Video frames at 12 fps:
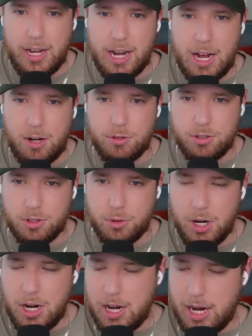now.
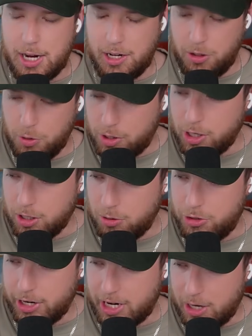So you can
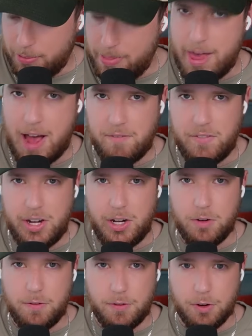go check out that
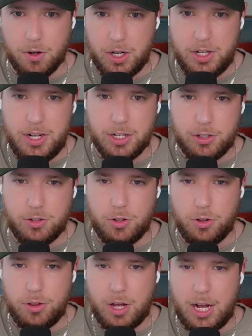video for
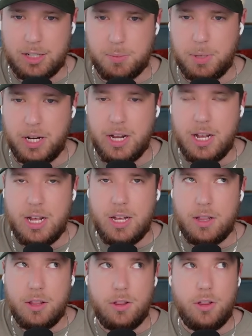additional thoughts. But
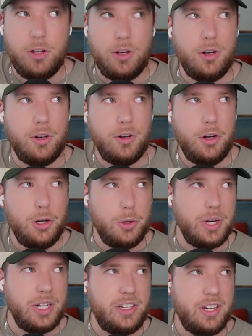the
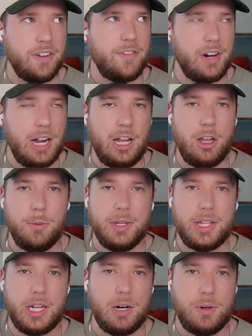new and different
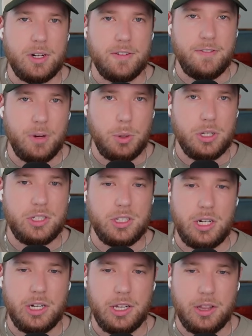element that I want to focus
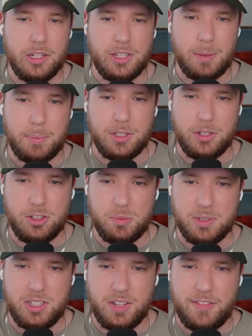on in this episode
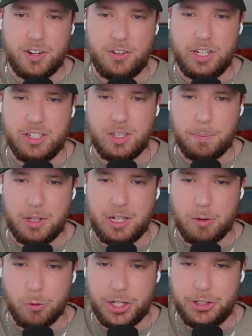specifically is something
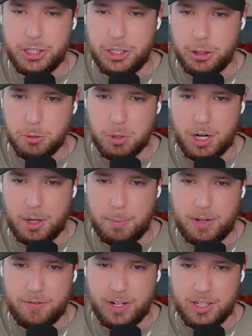that Ray GQ brought
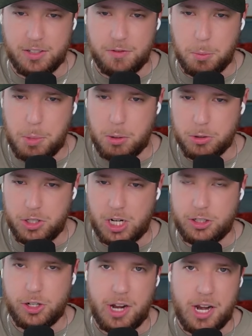up on Fantasy Football with
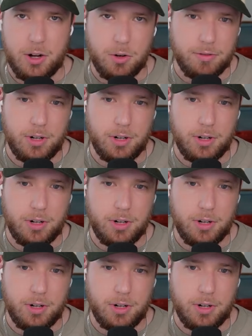Josh and Hayden over